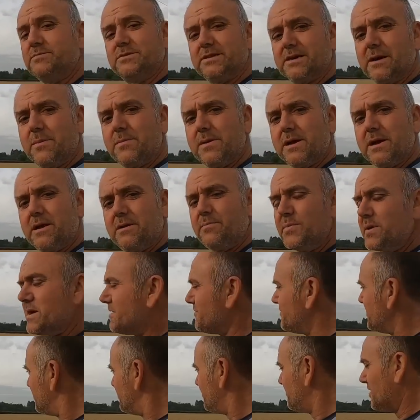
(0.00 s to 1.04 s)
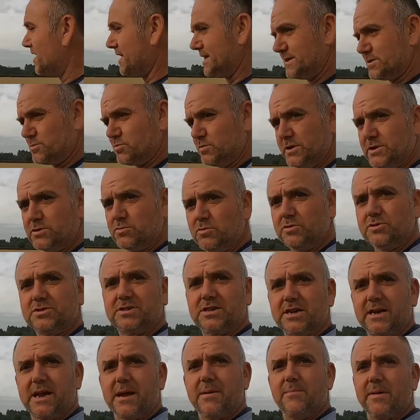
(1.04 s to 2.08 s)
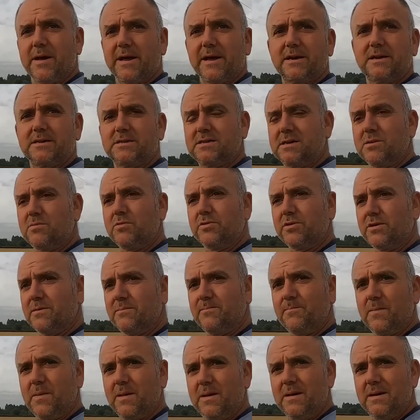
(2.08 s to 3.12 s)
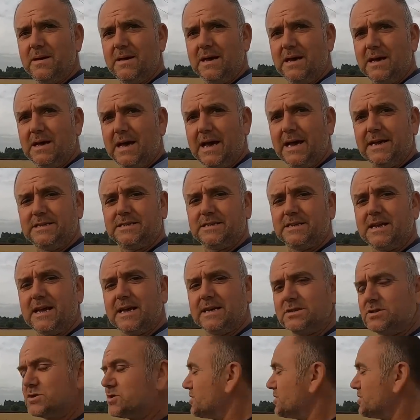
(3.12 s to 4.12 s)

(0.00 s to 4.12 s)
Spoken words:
him to give me a bit of advice which one to give me, because I want 8 or 9